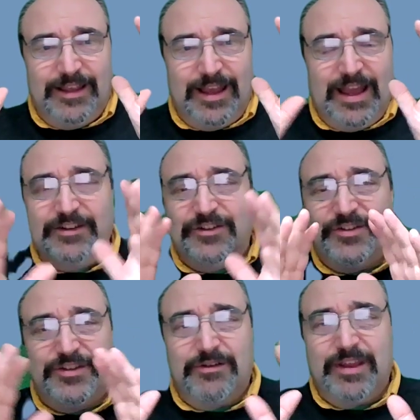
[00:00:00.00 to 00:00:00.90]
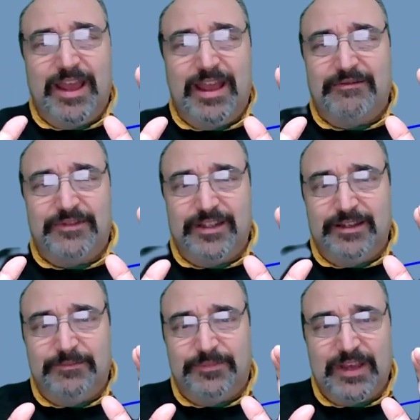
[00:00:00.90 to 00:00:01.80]
I just don't have
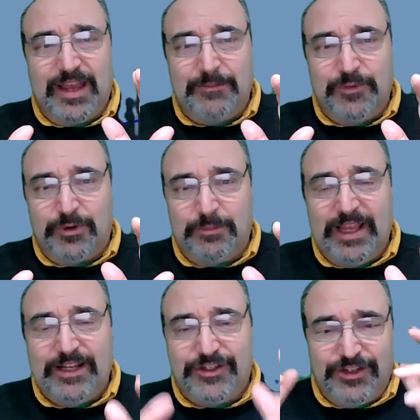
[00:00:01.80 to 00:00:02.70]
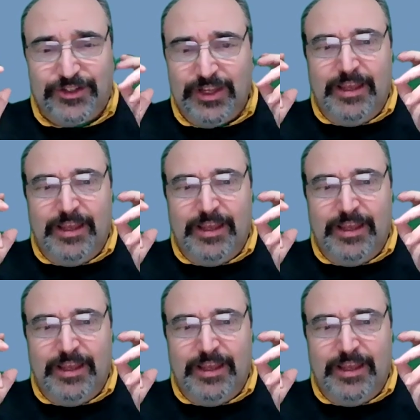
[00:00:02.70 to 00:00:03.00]
the time nor patience